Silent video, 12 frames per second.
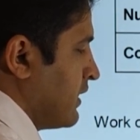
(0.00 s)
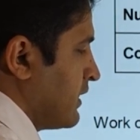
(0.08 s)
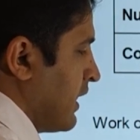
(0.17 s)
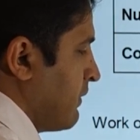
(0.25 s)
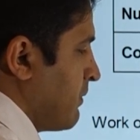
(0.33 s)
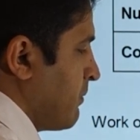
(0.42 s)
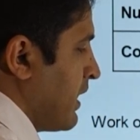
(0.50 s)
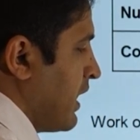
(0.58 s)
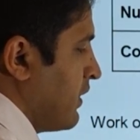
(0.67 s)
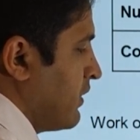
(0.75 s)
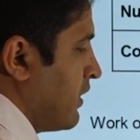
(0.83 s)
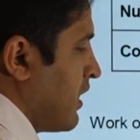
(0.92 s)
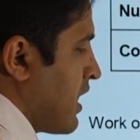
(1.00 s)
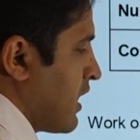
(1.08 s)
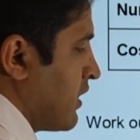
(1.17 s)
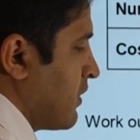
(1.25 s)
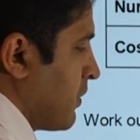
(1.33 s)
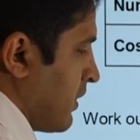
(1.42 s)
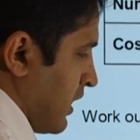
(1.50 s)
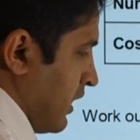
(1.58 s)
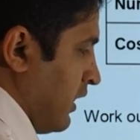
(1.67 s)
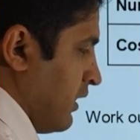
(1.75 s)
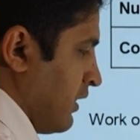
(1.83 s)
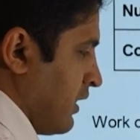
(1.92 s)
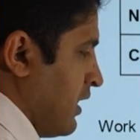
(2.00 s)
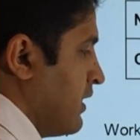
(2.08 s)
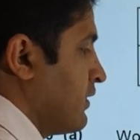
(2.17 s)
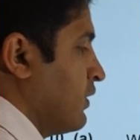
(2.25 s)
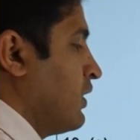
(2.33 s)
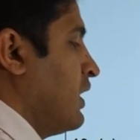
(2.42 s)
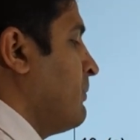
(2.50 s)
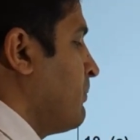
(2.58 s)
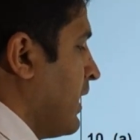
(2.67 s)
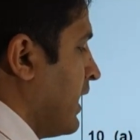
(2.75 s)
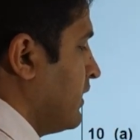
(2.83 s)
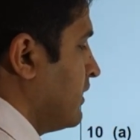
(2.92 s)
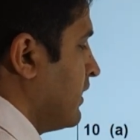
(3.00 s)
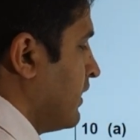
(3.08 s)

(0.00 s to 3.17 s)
£7.20. Okay. So 3 plant